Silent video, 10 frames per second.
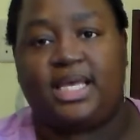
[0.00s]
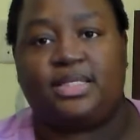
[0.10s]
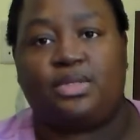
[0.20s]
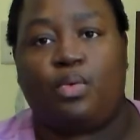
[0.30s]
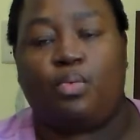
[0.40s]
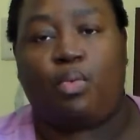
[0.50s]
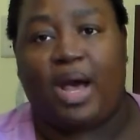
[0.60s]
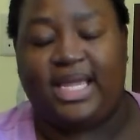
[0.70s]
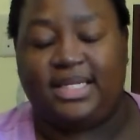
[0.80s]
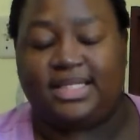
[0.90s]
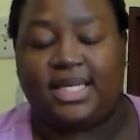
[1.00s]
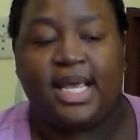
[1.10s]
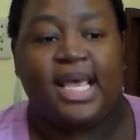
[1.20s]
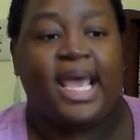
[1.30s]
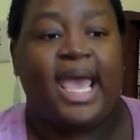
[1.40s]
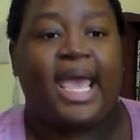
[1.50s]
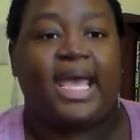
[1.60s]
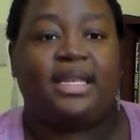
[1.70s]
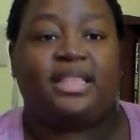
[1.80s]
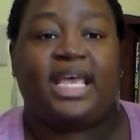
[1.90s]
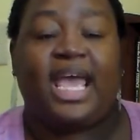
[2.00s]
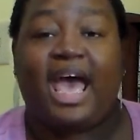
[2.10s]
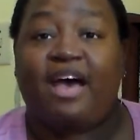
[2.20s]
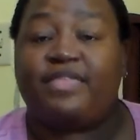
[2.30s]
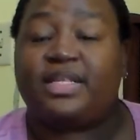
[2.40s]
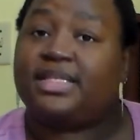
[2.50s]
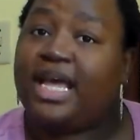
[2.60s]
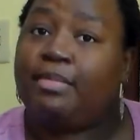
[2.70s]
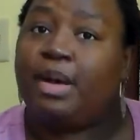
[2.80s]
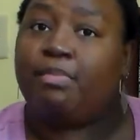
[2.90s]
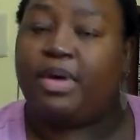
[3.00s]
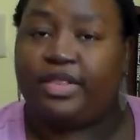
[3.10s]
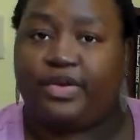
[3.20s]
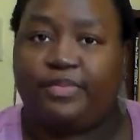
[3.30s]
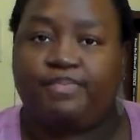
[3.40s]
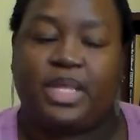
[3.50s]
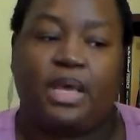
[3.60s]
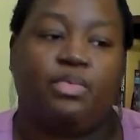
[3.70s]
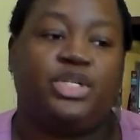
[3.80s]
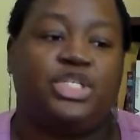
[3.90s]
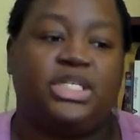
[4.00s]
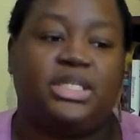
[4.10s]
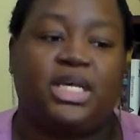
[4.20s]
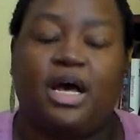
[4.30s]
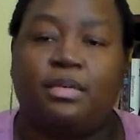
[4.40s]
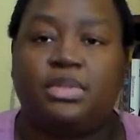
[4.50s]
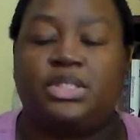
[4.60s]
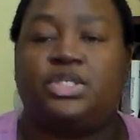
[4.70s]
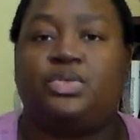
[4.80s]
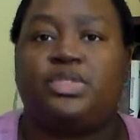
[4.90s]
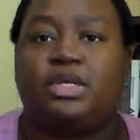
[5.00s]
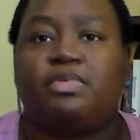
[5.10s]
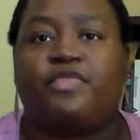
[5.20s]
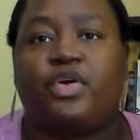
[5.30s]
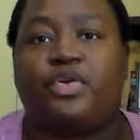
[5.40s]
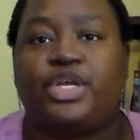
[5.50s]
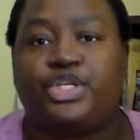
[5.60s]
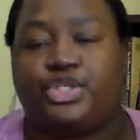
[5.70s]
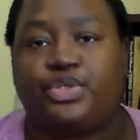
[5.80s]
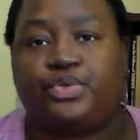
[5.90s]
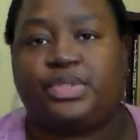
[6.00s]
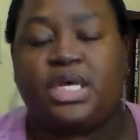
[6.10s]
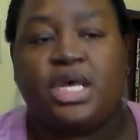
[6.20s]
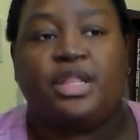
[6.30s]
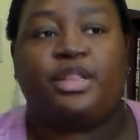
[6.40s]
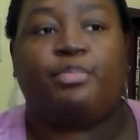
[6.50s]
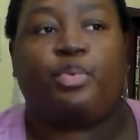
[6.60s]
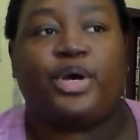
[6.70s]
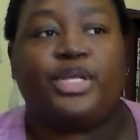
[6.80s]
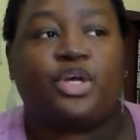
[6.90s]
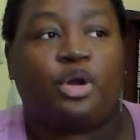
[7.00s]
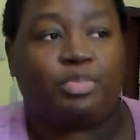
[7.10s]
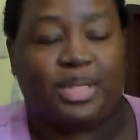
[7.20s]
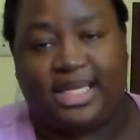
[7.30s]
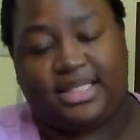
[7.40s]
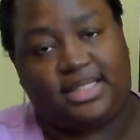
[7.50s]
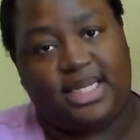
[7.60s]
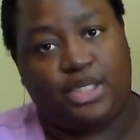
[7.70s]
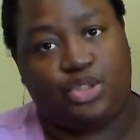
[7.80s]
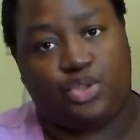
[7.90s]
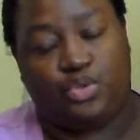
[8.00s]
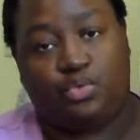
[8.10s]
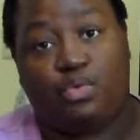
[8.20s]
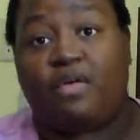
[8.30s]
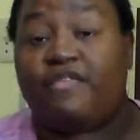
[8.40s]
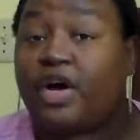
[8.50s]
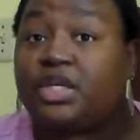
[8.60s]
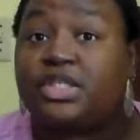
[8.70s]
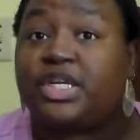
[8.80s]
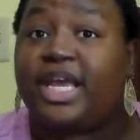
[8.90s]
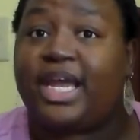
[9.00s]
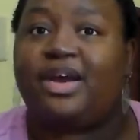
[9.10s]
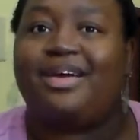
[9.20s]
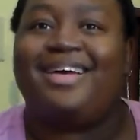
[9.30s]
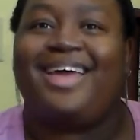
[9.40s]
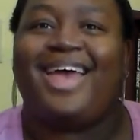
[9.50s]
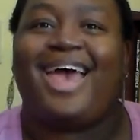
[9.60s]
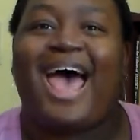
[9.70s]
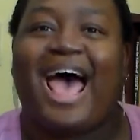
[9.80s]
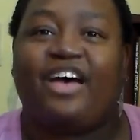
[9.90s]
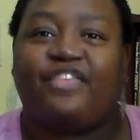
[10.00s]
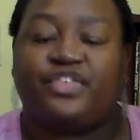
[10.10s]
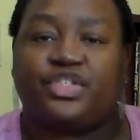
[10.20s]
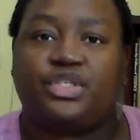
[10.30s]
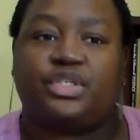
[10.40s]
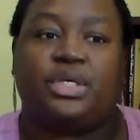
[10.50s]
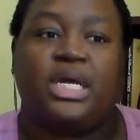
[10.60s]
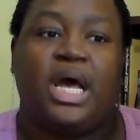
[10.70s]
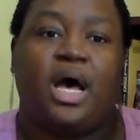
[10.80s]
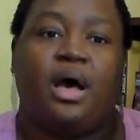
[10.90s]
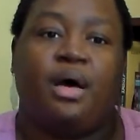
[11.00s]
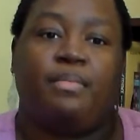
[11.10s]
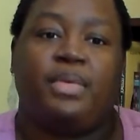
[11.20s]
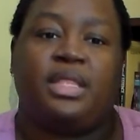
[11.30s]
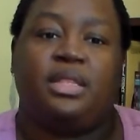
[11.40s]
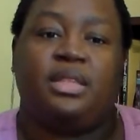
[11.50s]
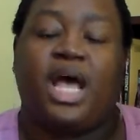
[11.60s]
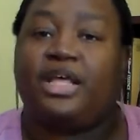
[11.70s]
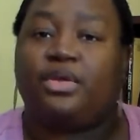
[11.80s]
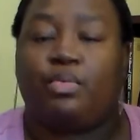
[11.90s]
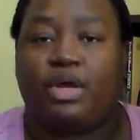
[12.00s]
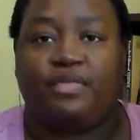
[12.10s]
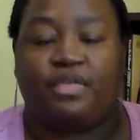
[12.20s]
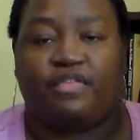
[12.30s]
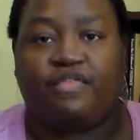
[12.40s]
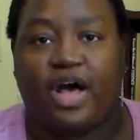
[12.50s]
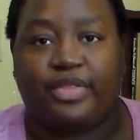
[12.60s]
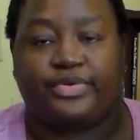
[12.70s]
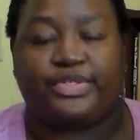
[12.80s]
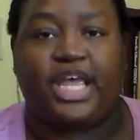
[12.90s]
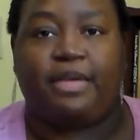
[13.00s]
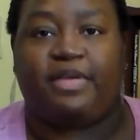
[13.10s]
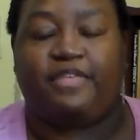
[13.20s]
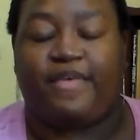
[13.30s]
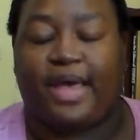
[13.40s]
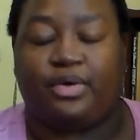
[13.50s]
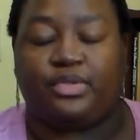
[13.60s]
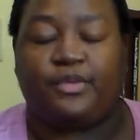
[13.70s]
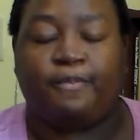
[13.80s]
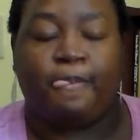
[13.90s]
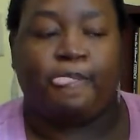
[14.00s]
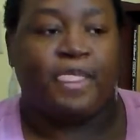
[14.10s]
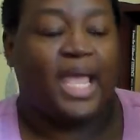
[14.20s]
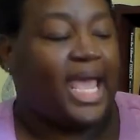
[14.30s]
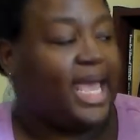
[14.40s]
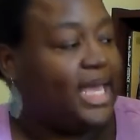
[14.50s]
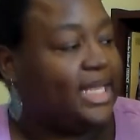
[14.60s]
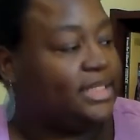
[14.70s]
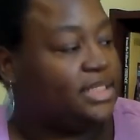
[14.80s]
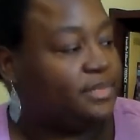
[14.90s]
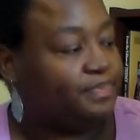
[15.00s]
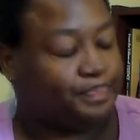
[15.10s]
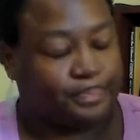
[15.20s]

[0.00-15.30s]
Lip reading: is white, and they have the same mother, and when she succumbs to some of her issues, the boys are placed into foster care after neither one of their fathers can be found. And